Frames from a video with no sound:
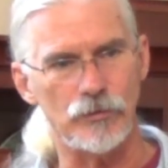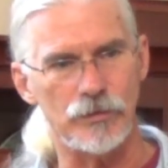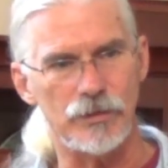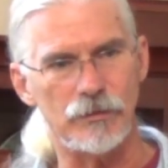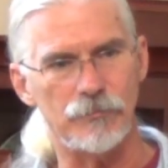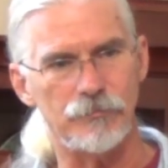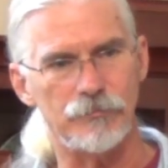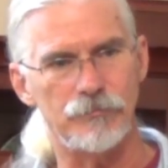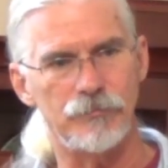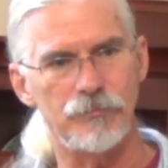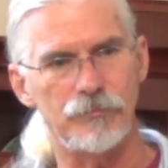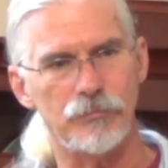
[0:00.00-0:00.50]
He'll
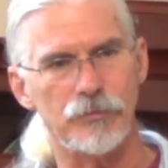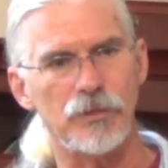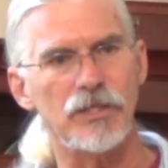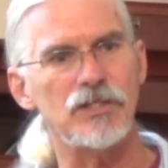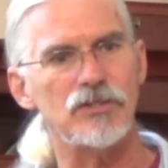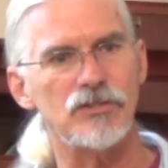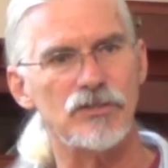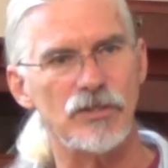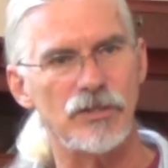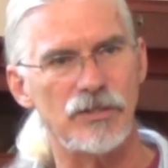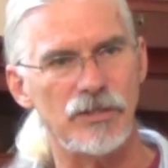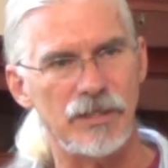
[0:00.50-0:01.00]

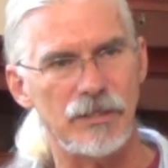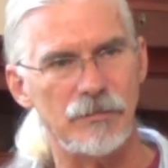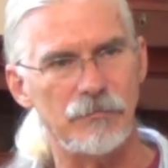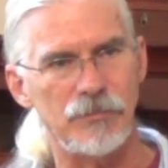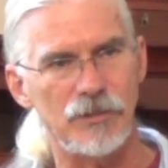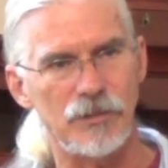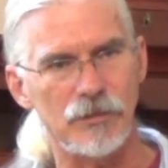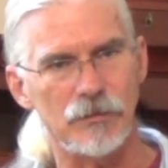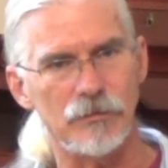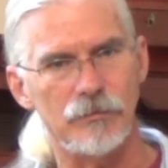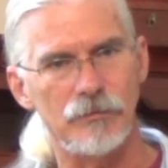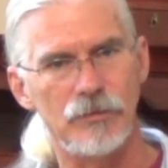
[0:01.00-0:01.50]
preach to them,
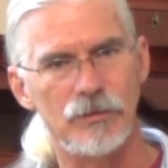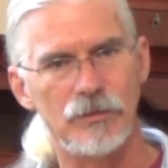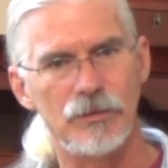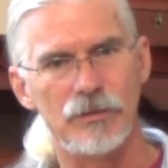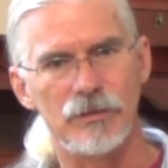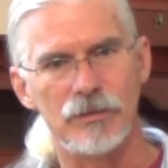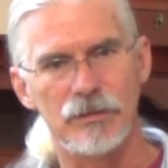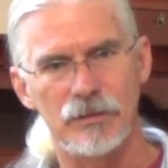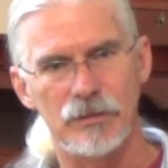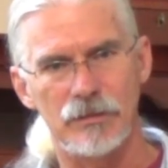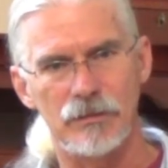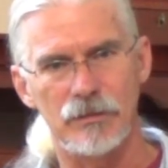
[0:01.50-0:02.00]
he'll,
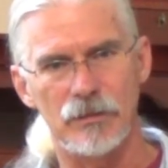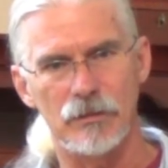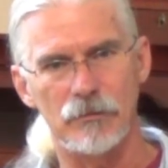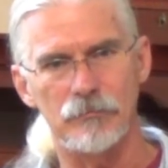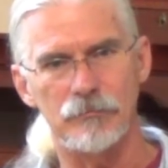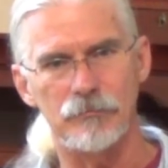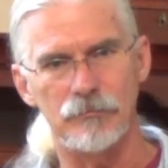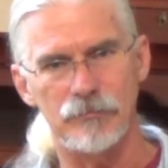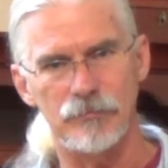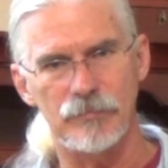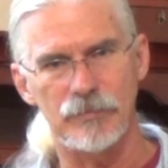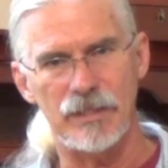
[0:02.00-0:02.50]
you know,
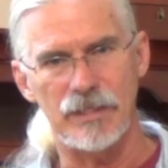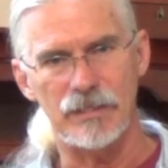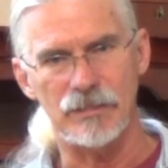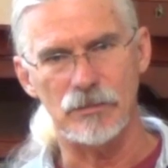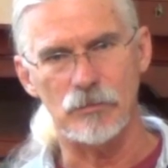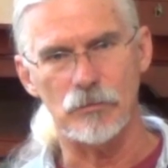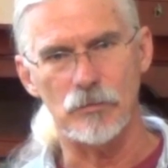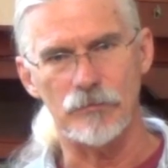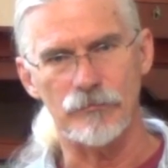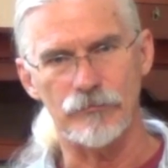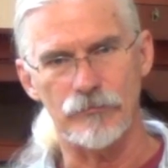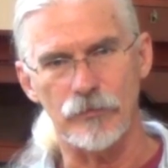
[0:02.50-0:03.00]
as
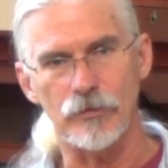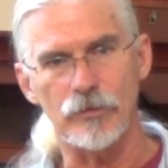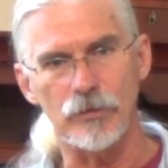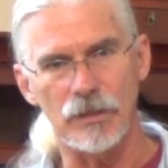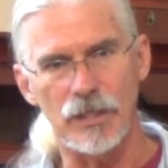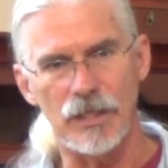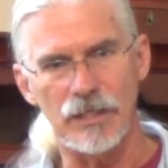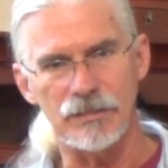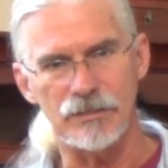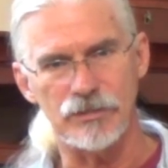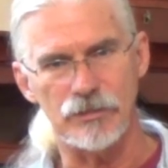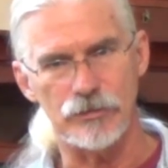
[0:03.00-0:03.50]
it were,
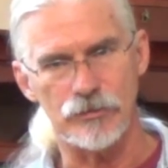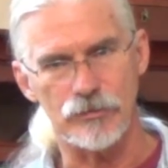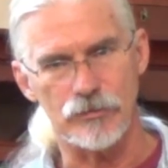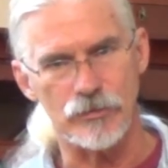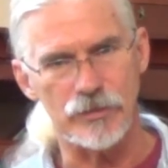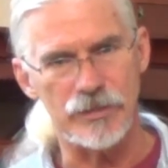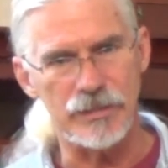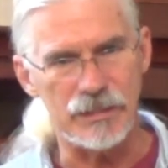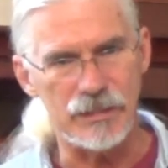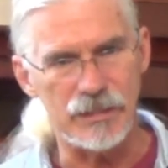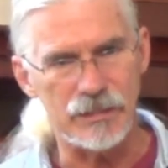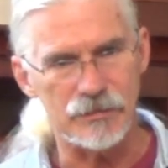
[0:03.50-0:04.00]
fertilize the
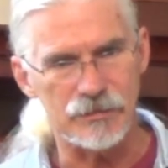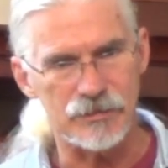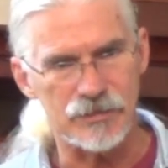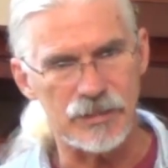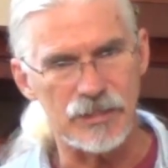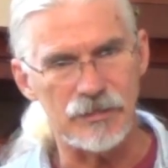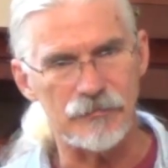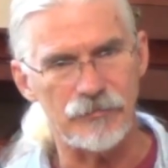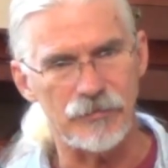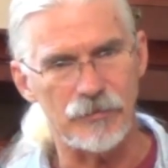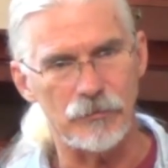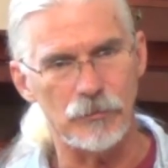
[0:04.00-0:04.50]
tree and
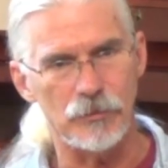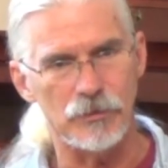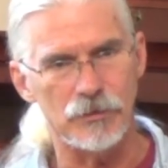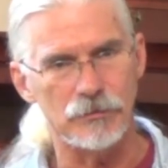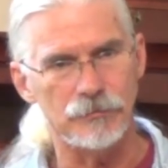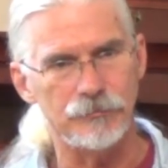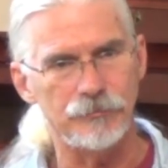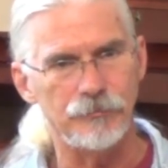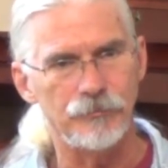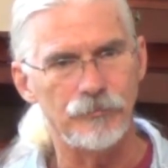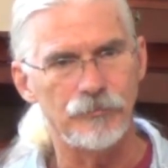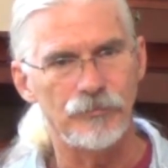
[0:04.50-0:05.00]
see if it
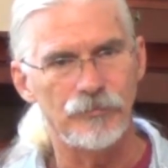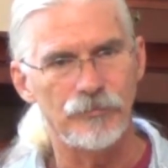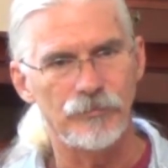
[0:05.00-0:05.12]
will